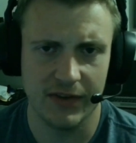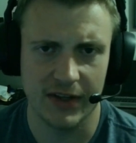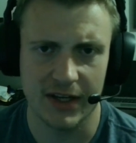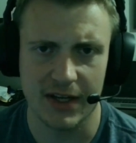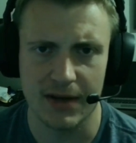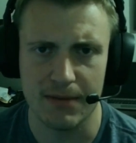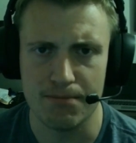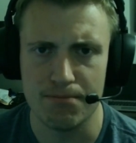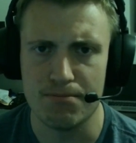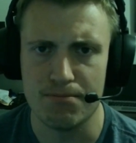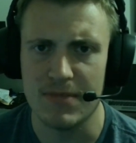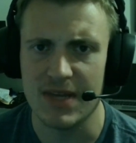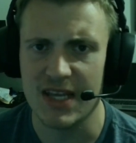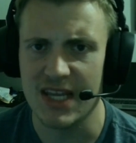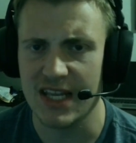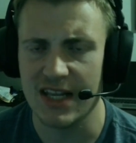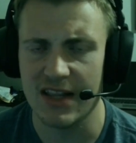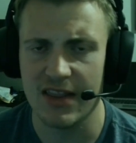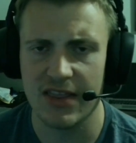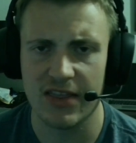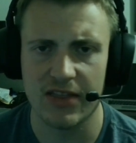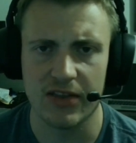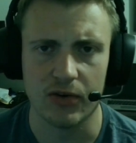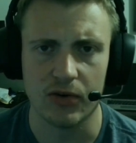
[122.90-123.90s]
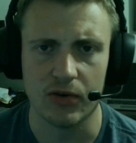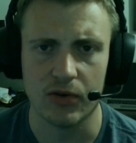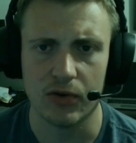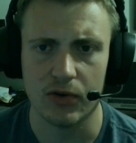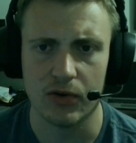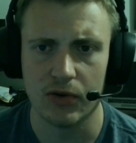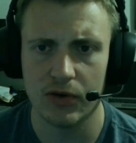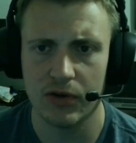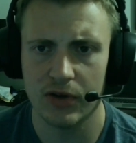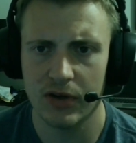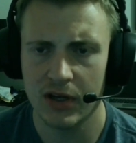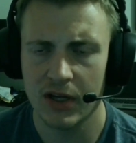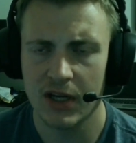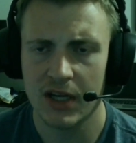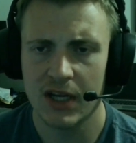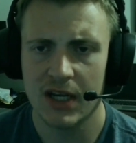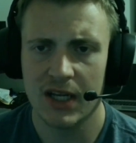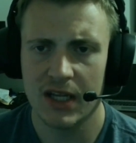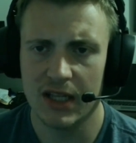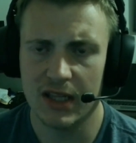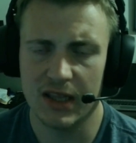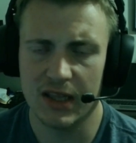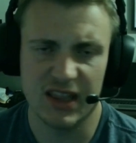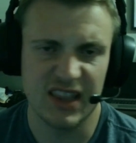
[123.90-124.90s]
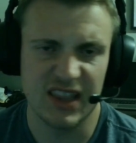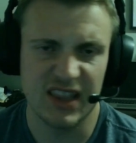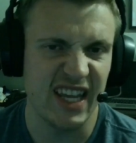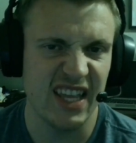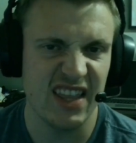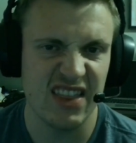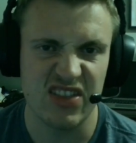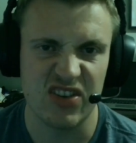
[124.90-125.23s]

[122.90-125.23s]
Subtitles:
of like a mid-third, late